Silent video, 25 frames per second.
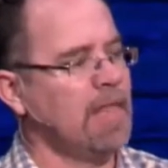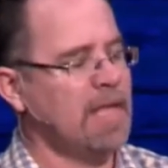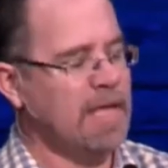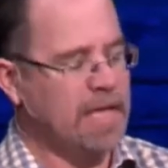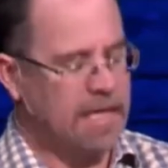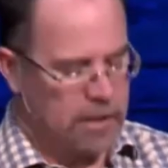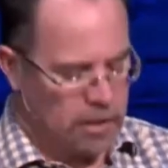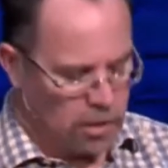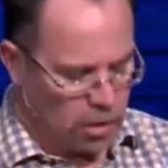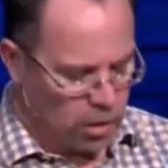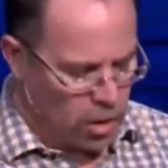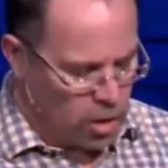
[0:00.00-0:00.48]

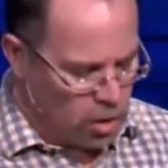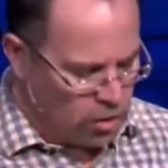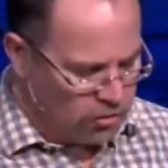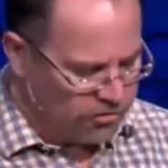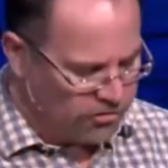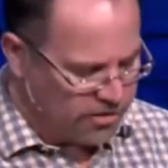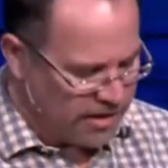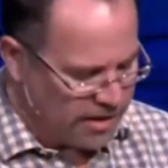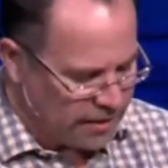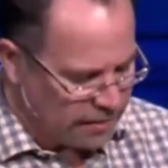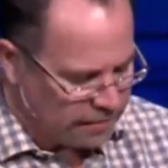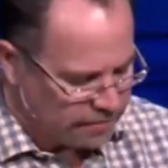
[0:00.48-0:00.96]
In
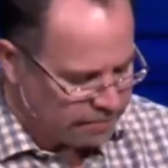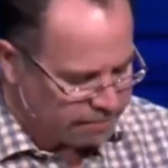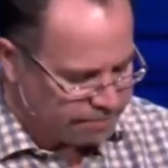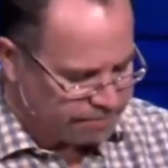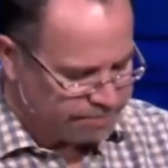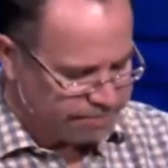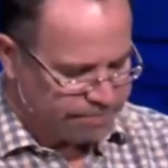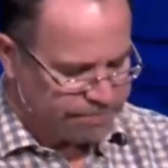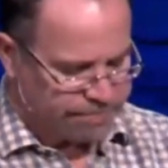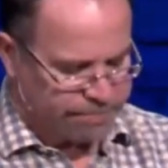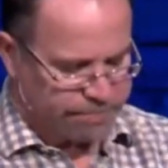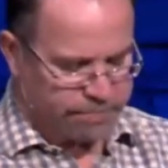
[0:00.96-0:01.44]
closing,
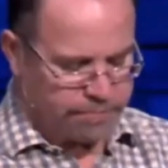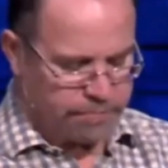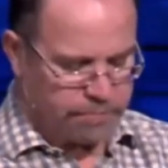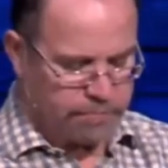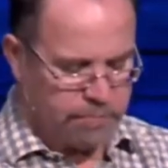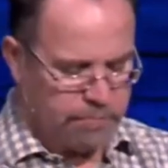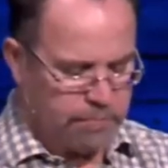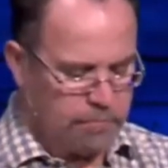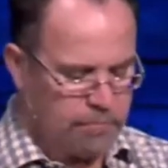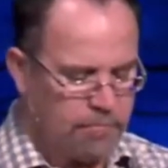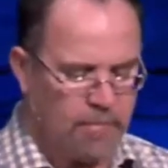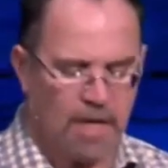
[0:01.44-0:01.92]

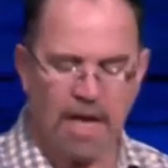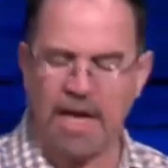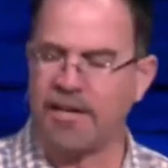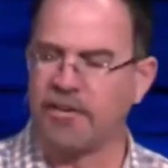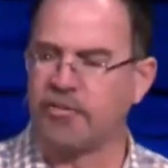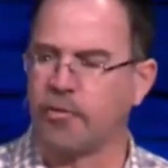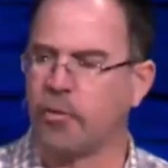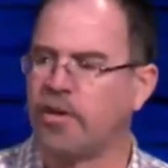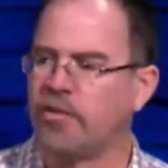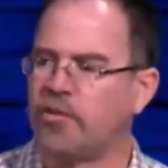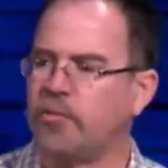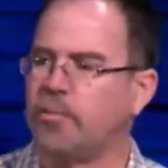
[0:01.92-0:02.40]
I
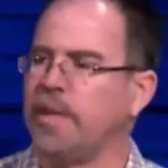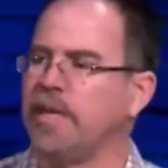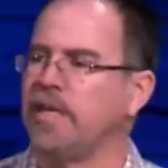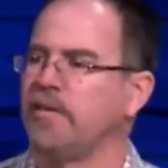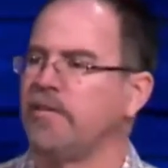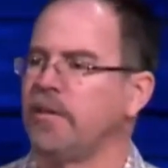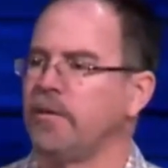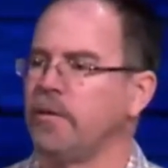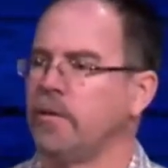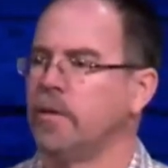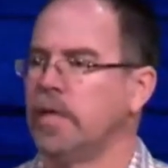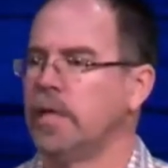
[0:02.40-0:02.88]
just want to speak
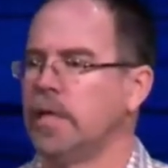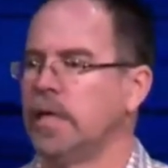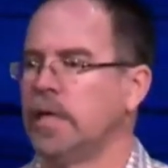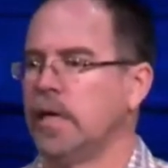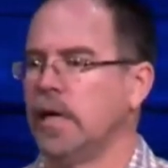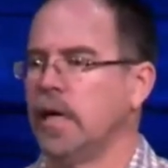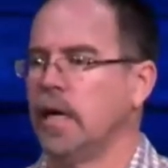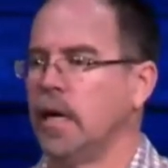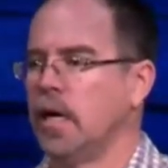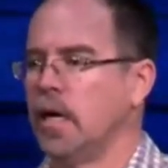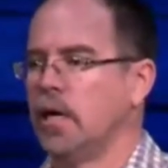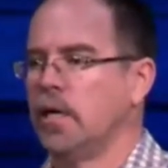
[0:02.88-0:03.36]
to
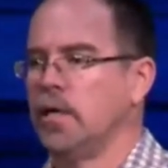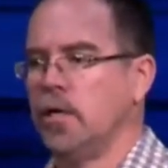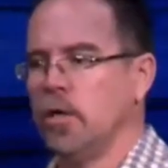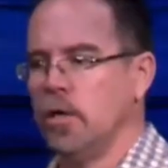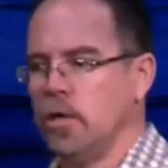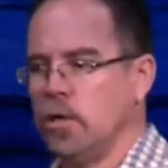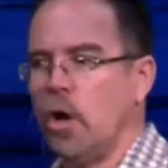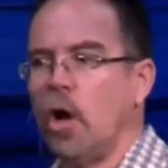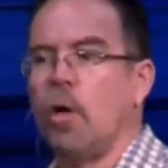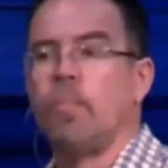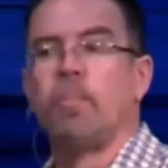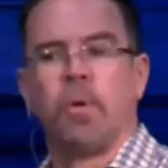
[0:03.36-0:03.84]

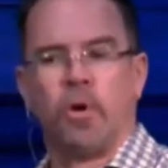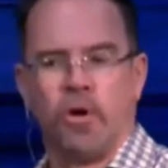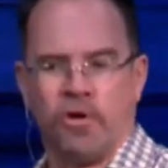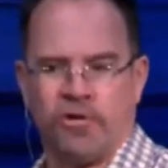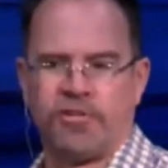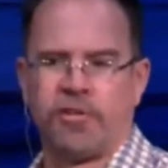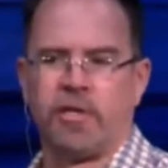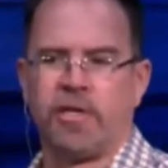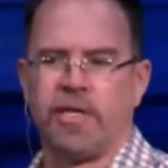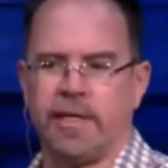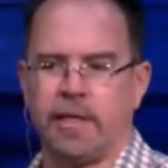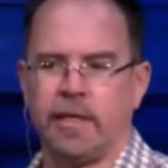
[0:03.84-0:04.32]
y'all
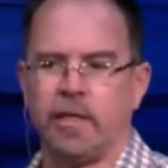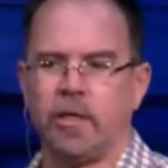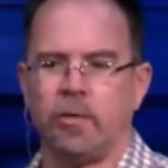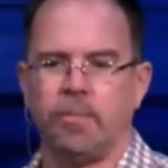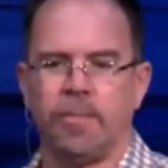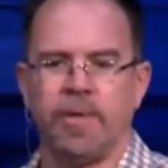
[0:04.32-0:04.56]
personally a little